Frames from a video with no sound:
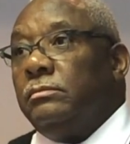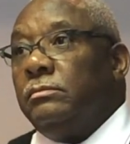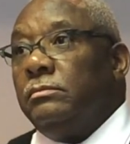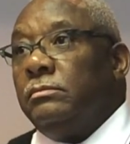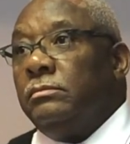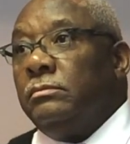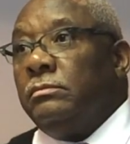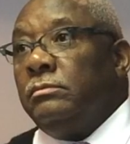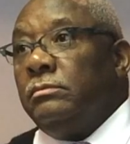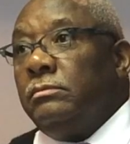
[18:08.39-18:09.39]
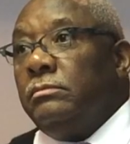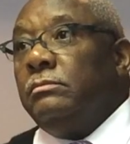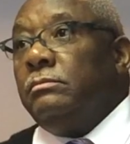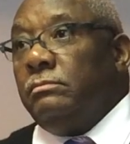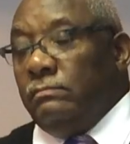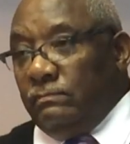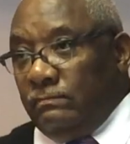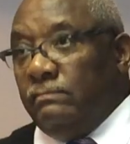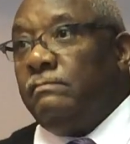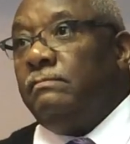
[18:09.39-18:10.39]
Abraham and Sarah, when they
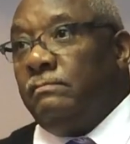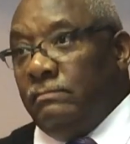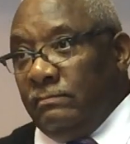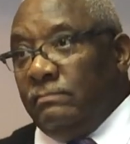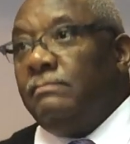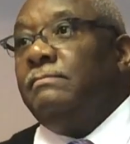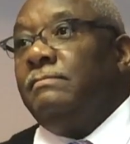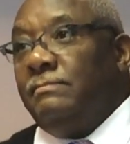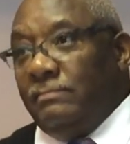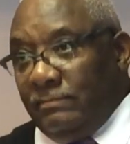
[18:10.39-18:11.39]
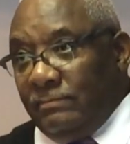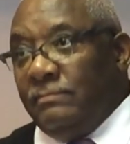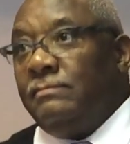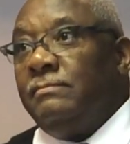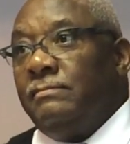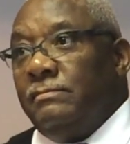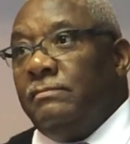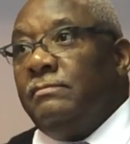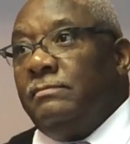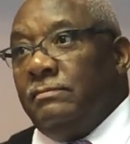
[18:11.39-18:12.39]
had Isaac, and they tried to go do it
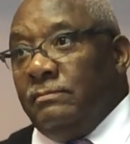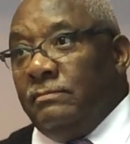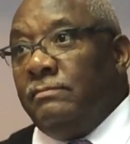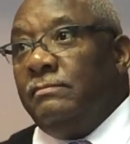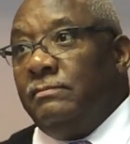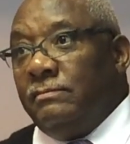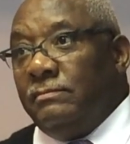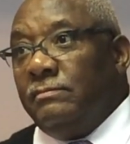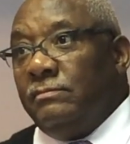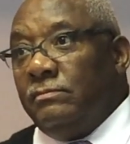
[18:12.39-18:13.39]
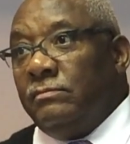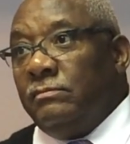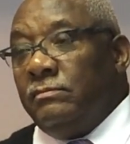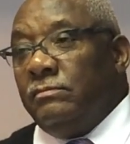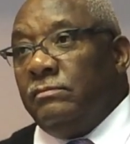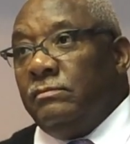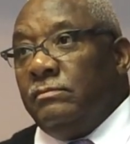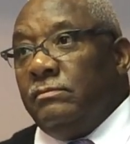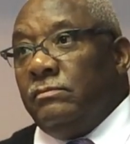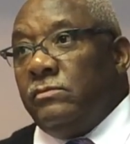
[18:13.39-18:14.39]
their way, and they had
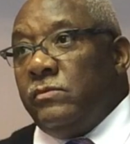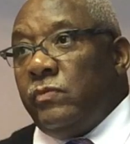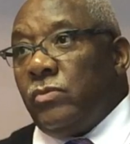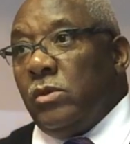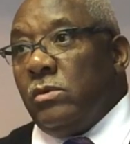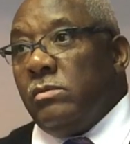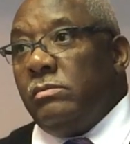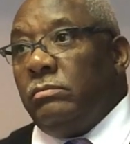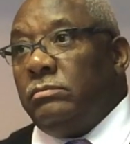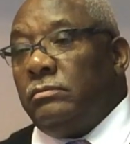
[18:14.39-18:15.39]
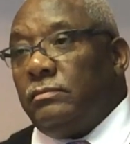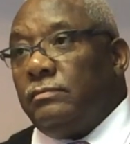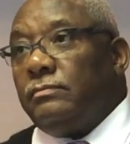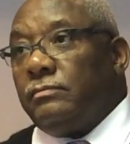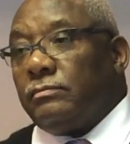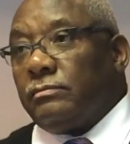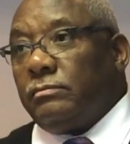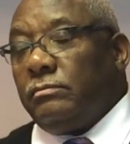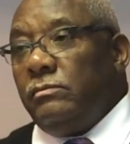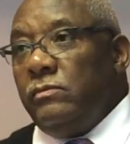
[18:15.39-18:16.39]
Ishmael, but
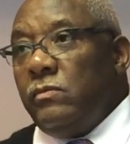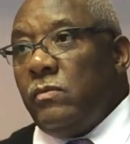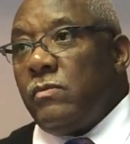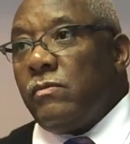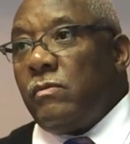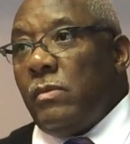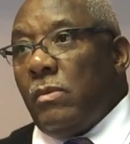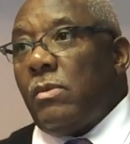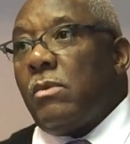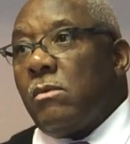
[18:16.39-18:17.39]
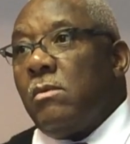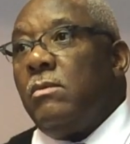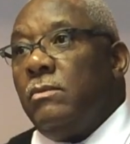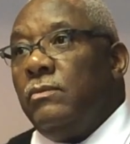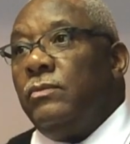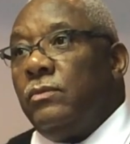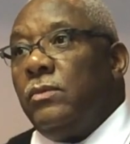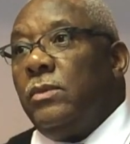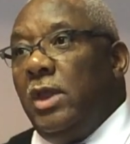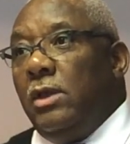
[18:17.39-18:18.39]
Ishmael wasn't the chosen
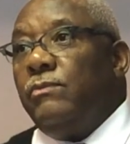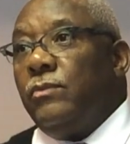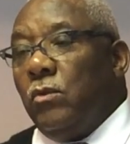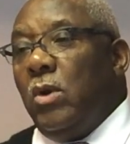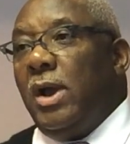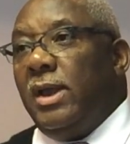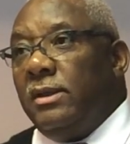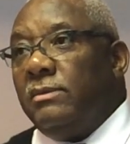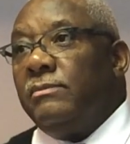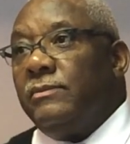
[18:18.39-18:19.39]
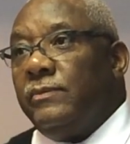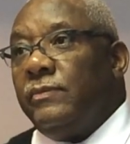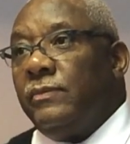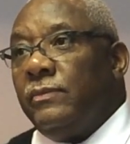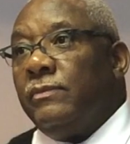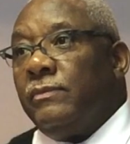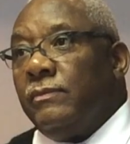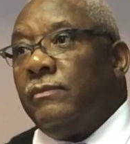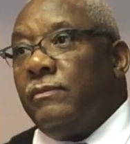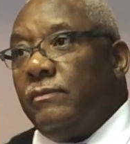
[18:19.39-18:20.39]
one, Isaac was. And then
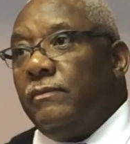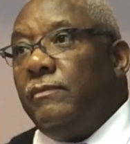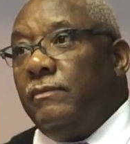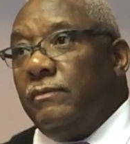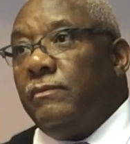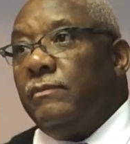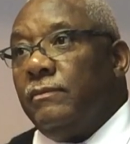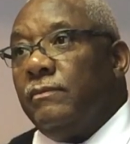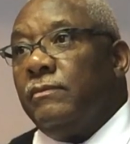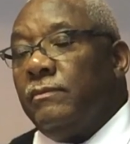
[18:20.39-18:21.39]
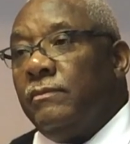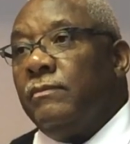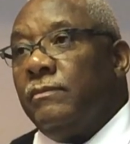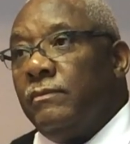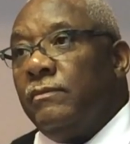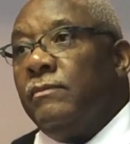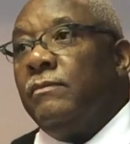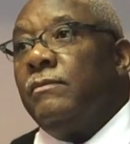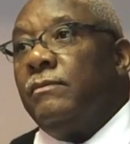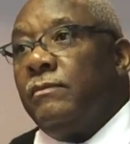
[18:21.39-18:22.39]
now, even so, when
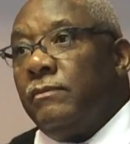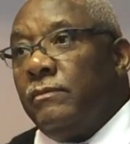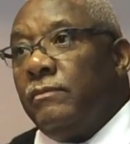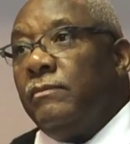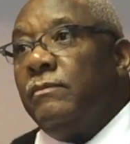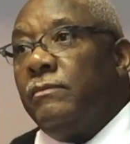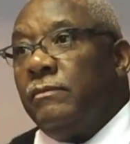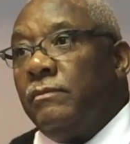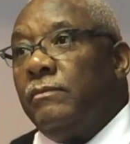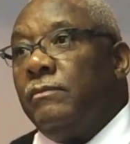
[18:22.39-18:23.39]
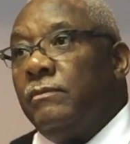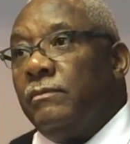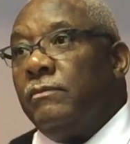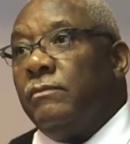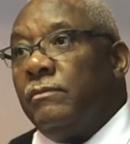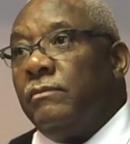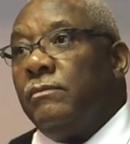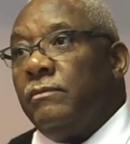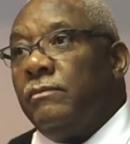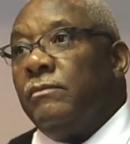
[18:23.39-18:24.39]
God told Rebecca
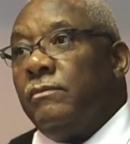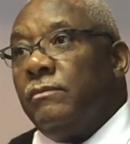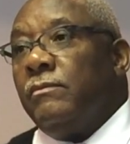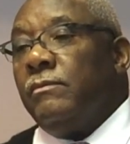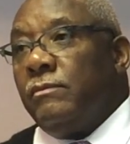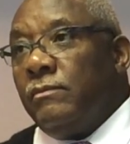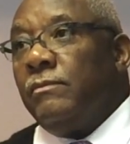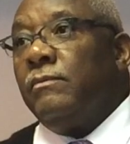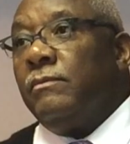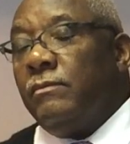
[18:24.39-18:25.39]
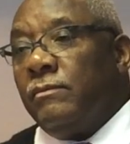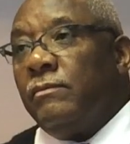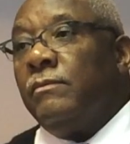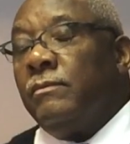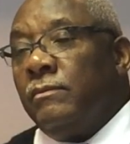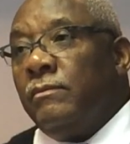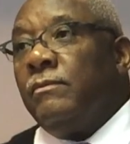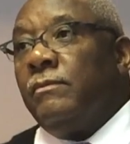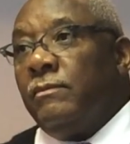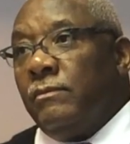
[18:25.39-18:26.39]
that the older was going to
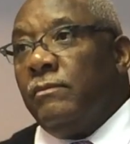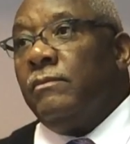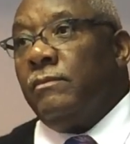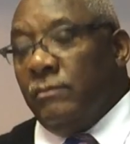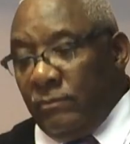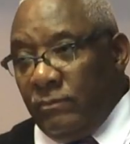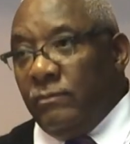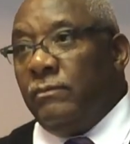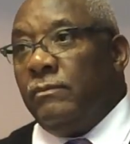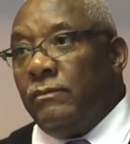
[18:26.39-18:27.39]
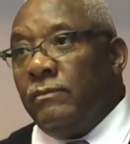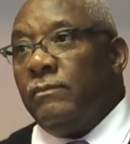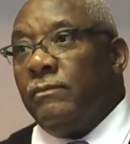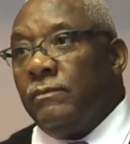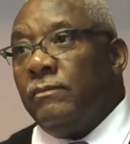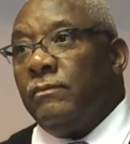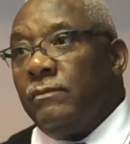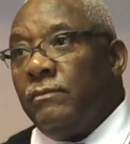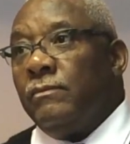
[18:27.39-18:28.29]
serve the older, it's